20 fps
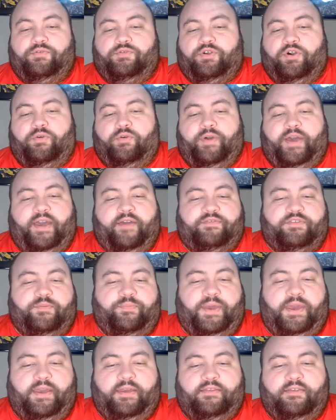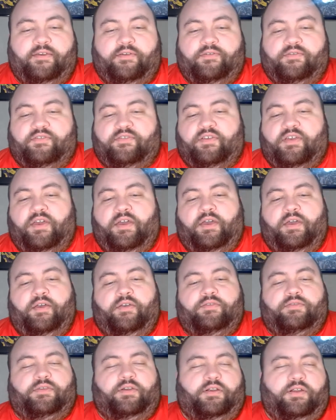You don't have to pay those
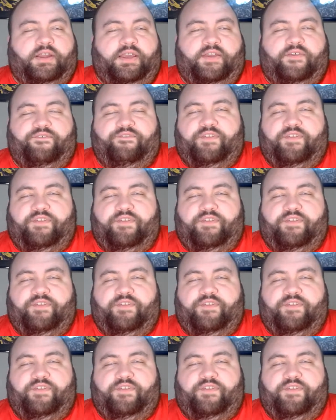30,